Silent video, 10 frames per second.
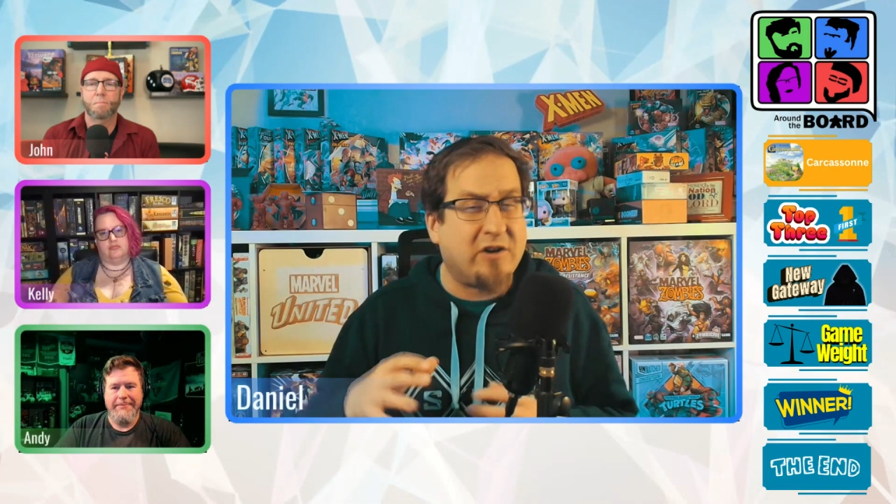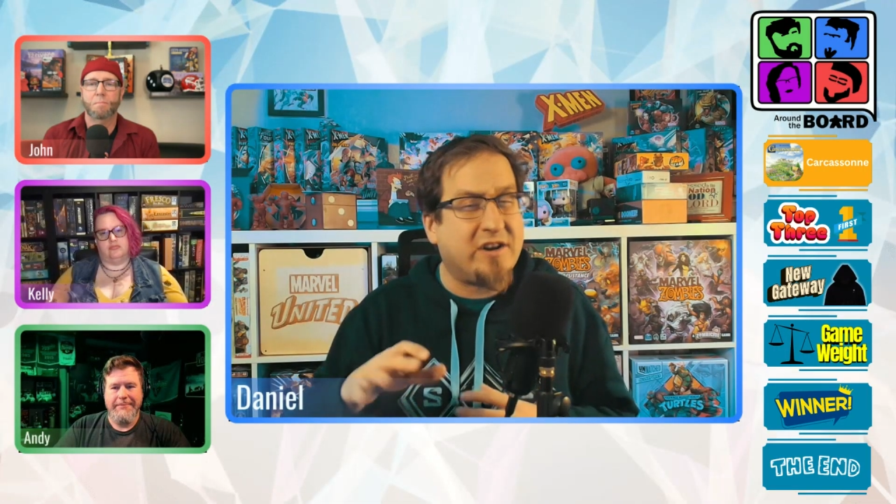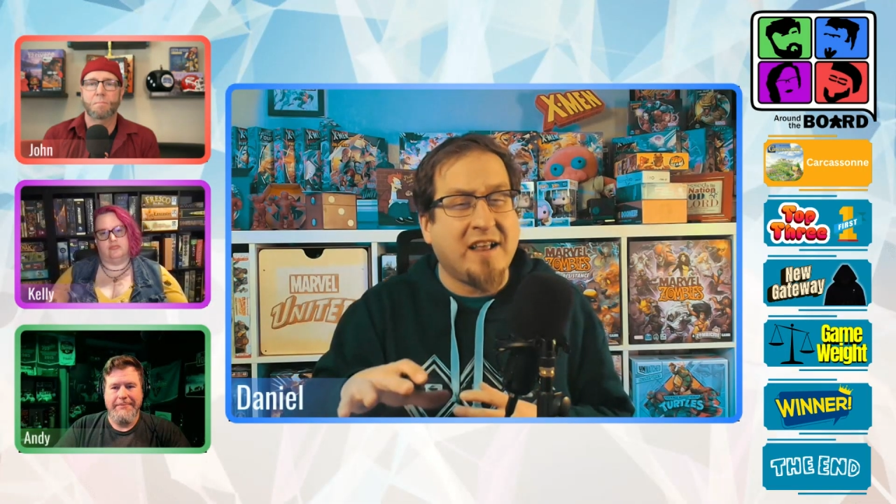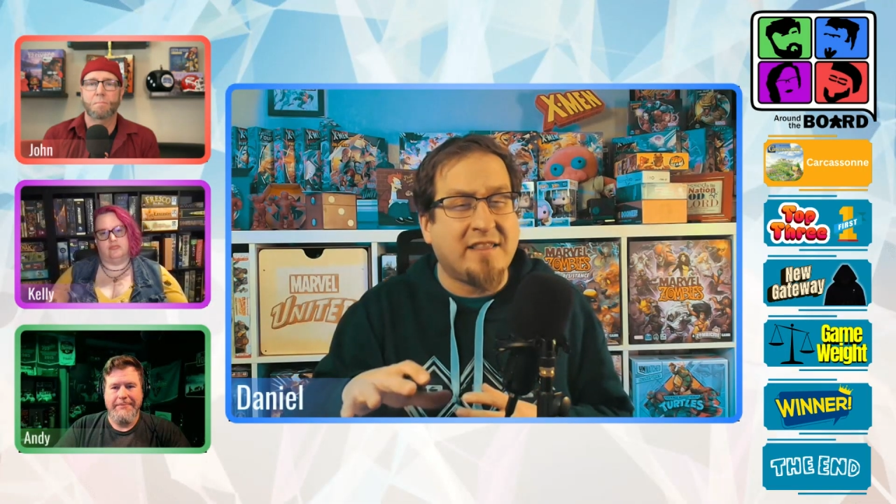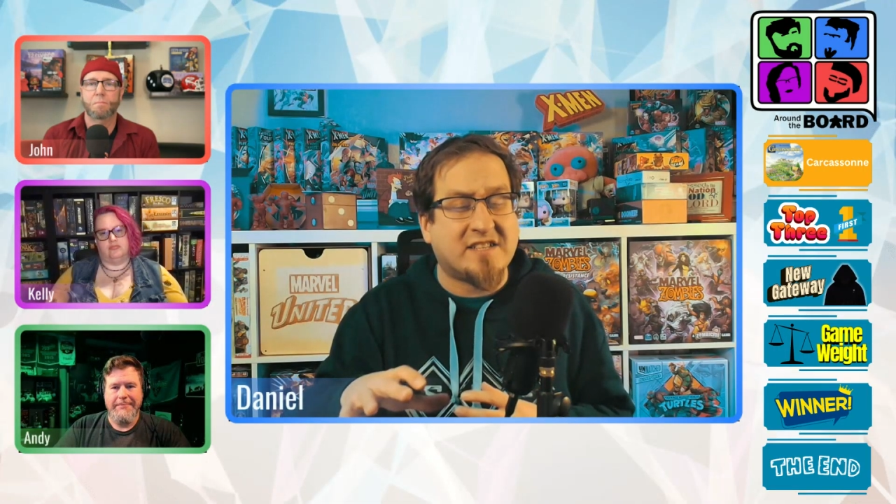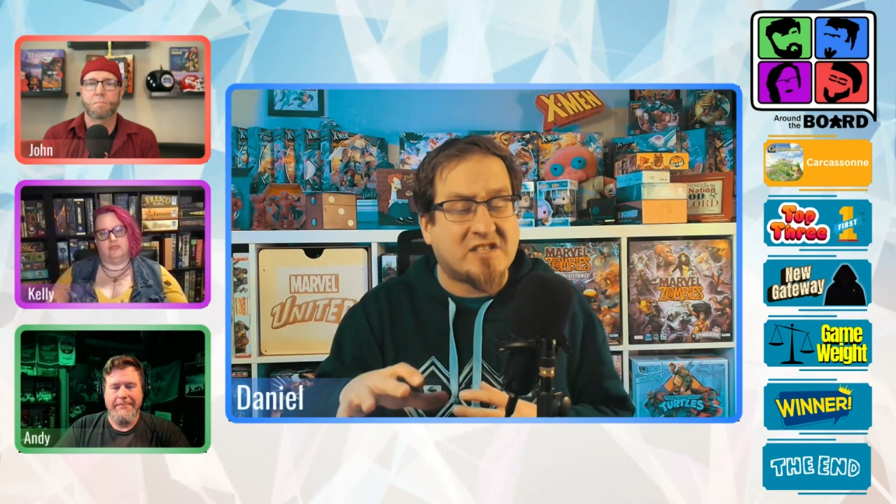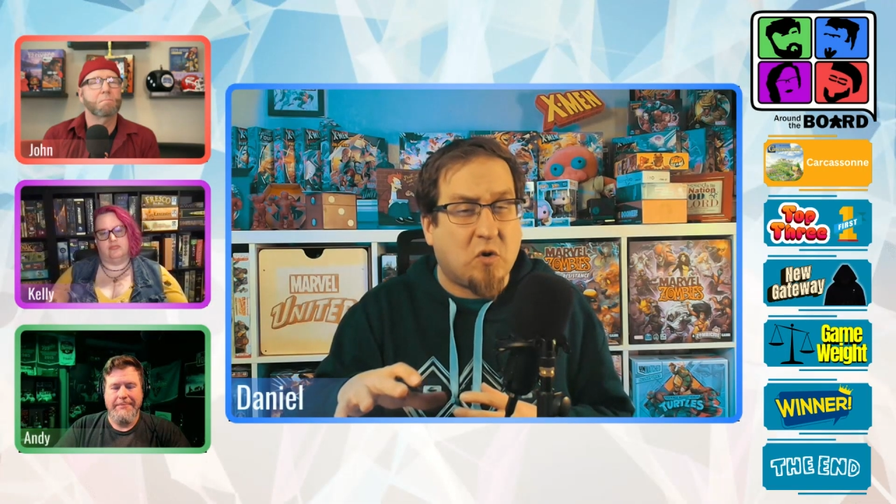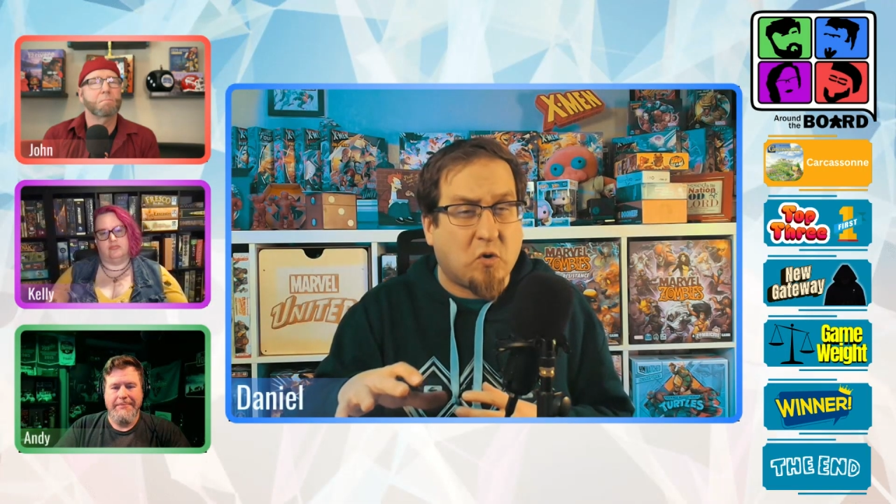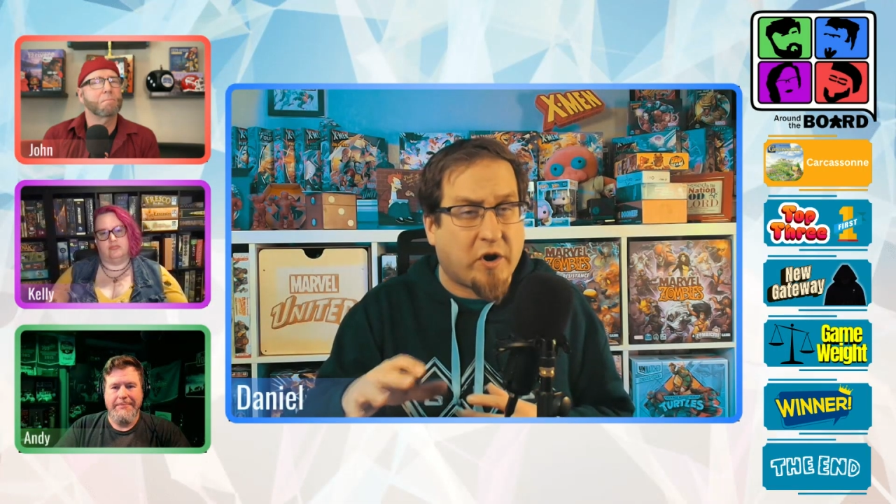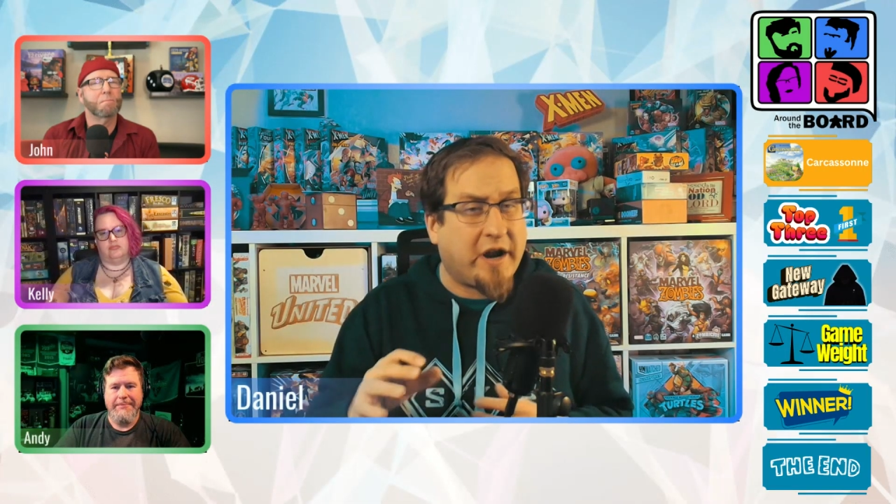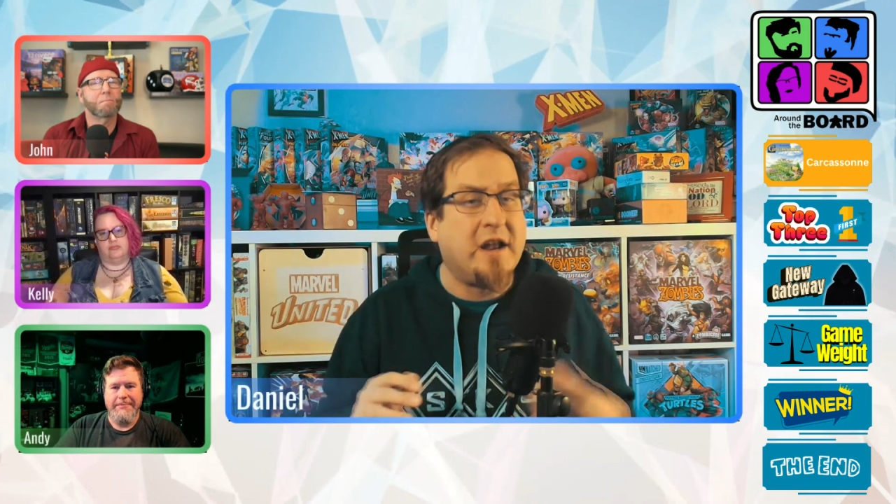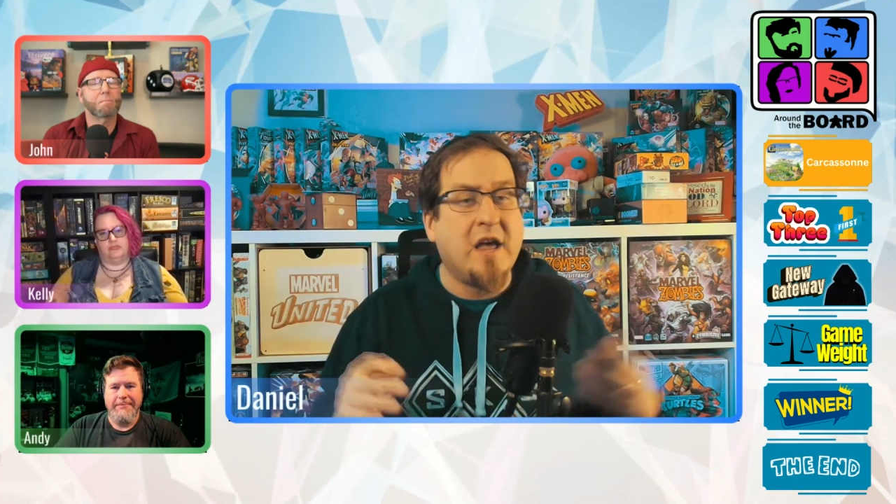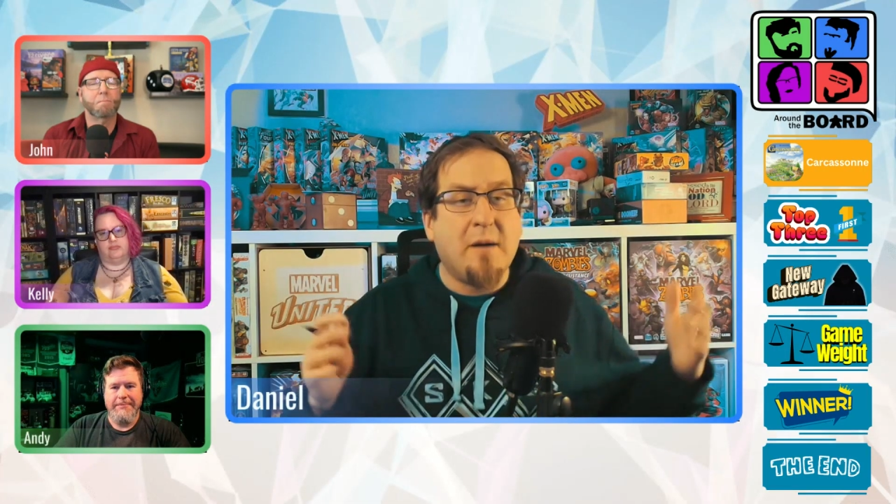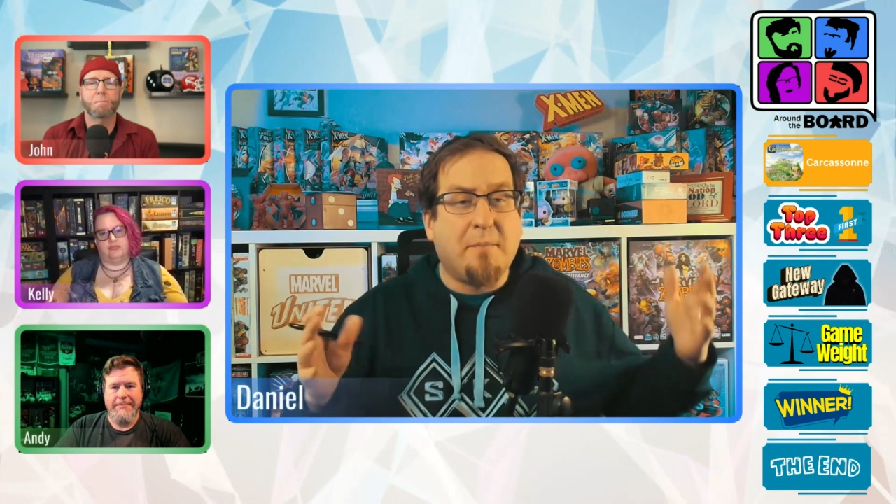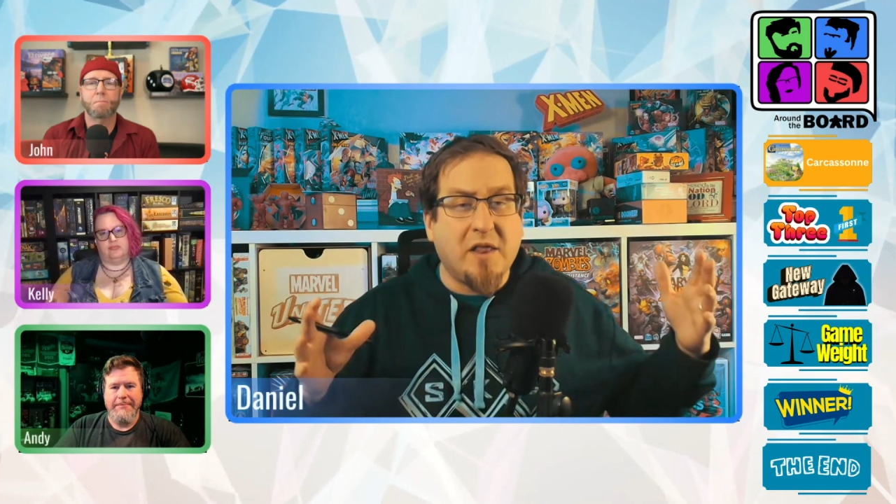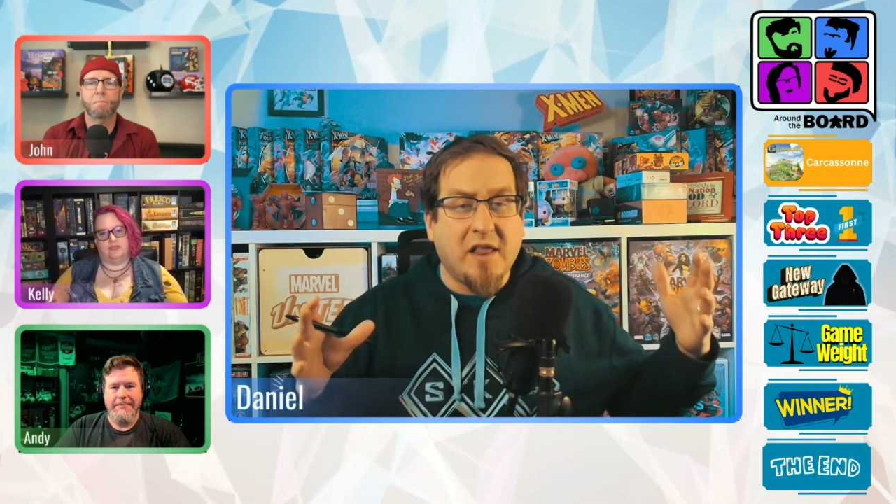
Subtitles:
And not the scoring, but